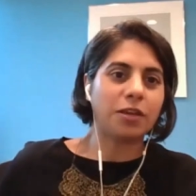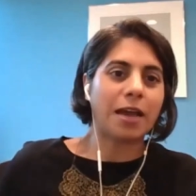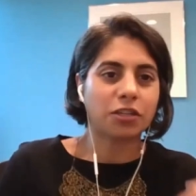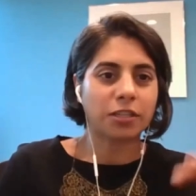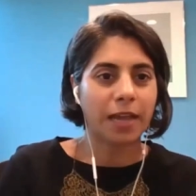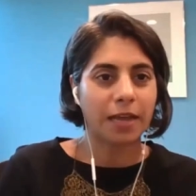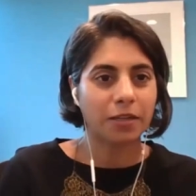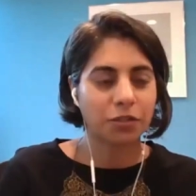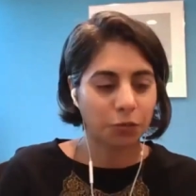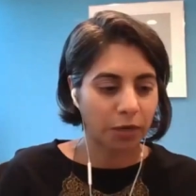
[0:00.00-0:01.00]
And you actually
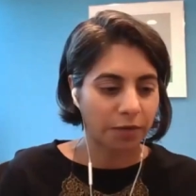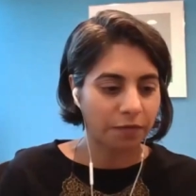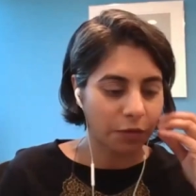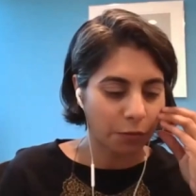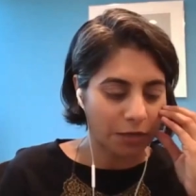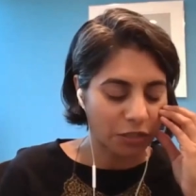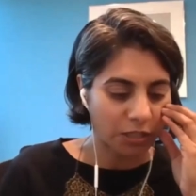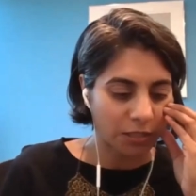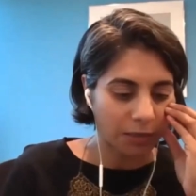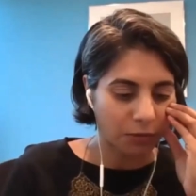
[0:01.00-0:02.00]
answered one of the
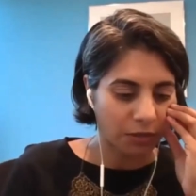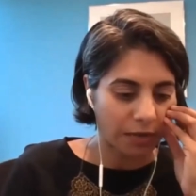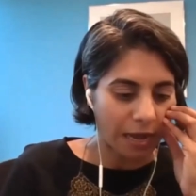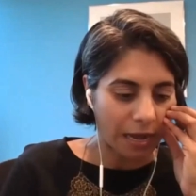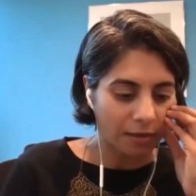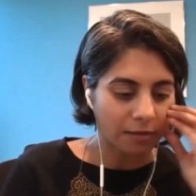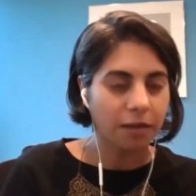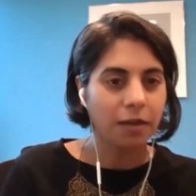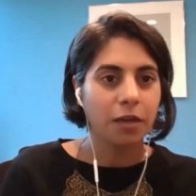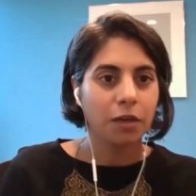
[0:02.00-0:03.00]
questions I was going to ask,
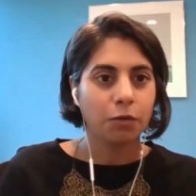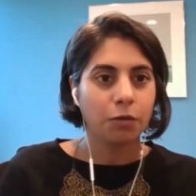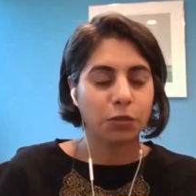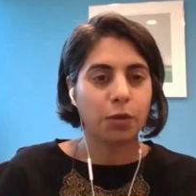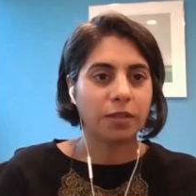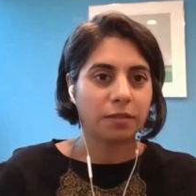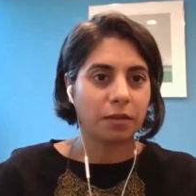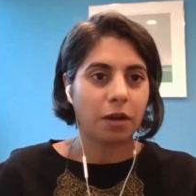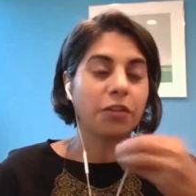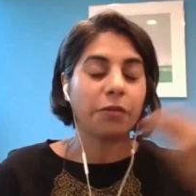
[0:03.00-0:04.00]
which was,
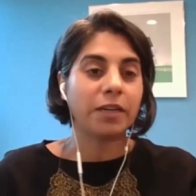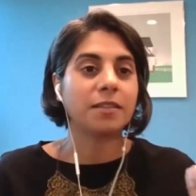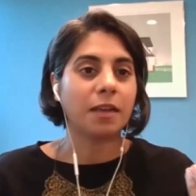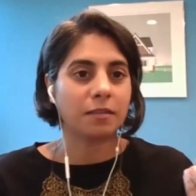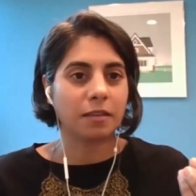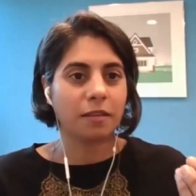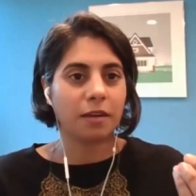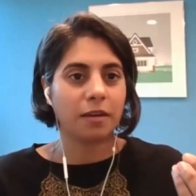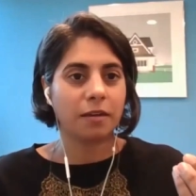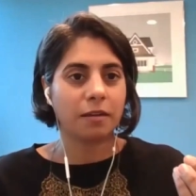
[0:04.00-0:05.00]
are there any cells in
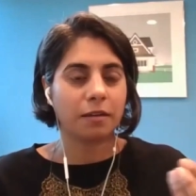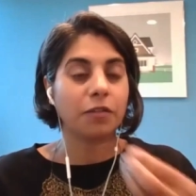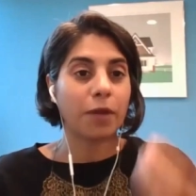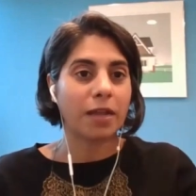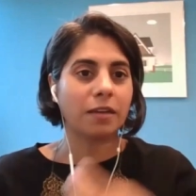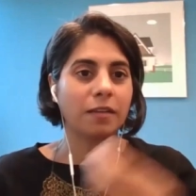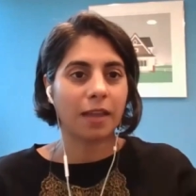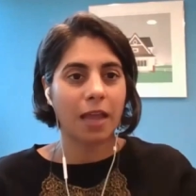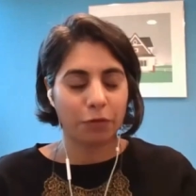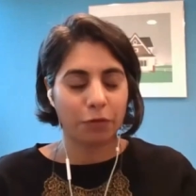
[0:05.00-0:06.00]
the in the retina
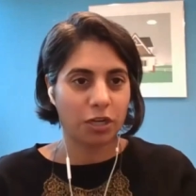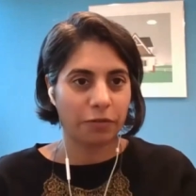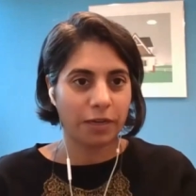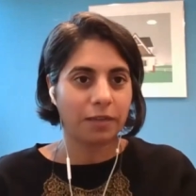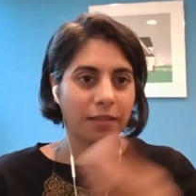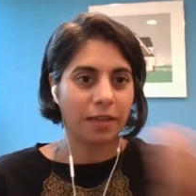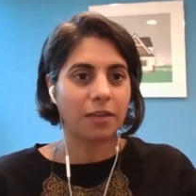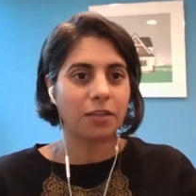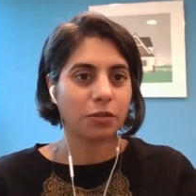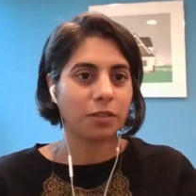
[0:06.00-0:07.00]
that can regenerate? And the
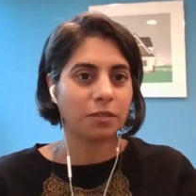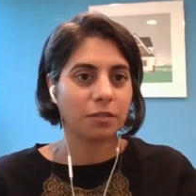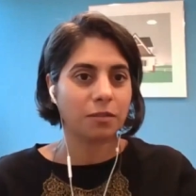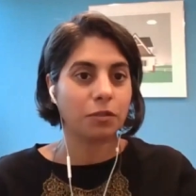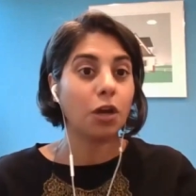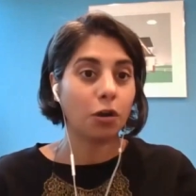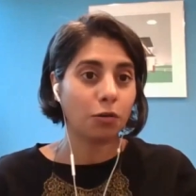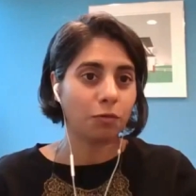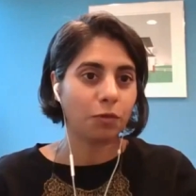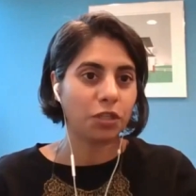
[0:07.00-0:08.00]
answer is
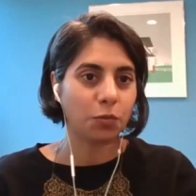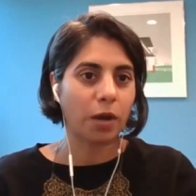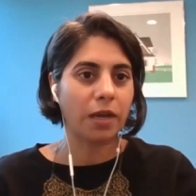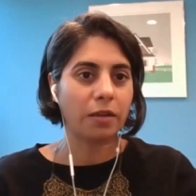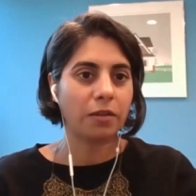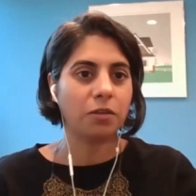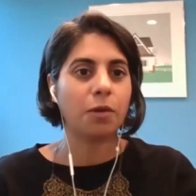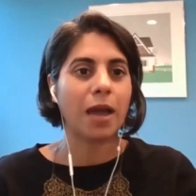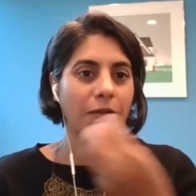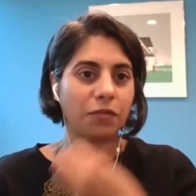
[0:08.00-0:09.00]
no, which is no. why
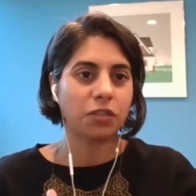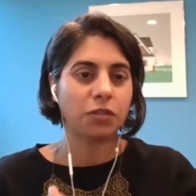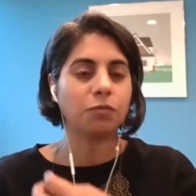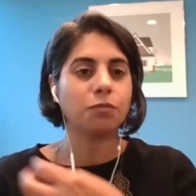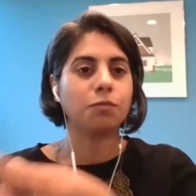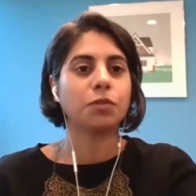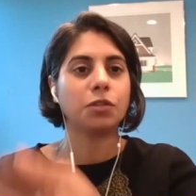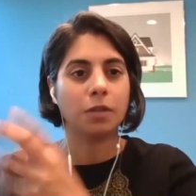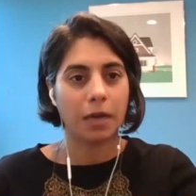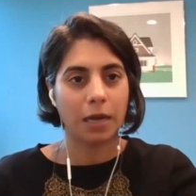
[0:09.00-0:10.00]
you yeah. have to
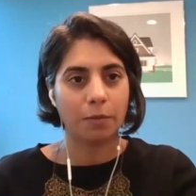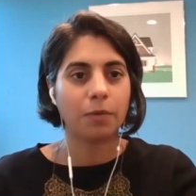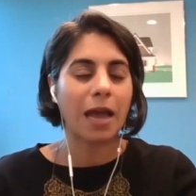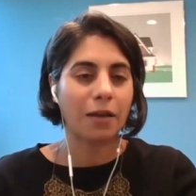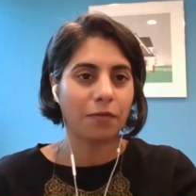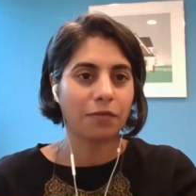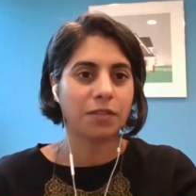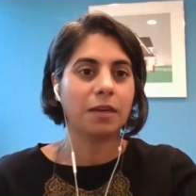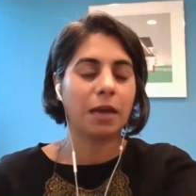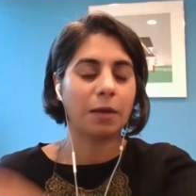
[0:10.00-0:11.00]
um, have
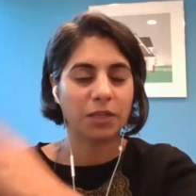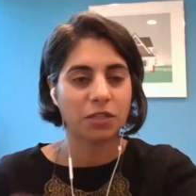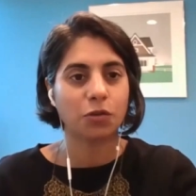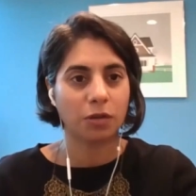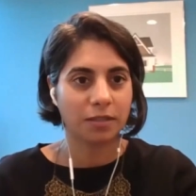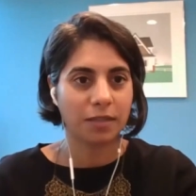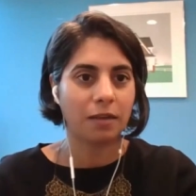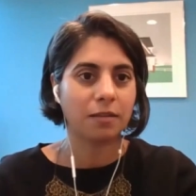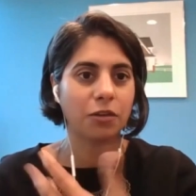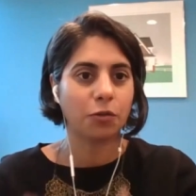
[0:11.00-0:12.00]
um, external
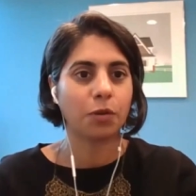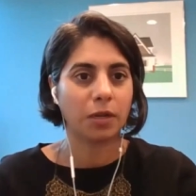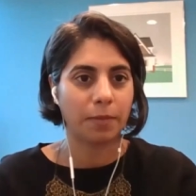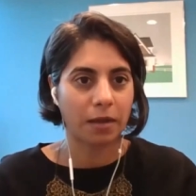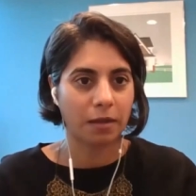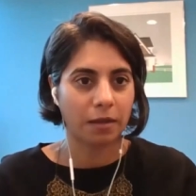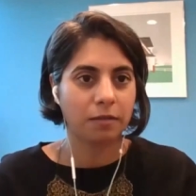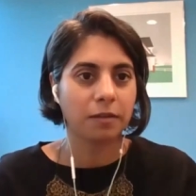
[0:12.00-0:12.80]
cells that you're putting back in.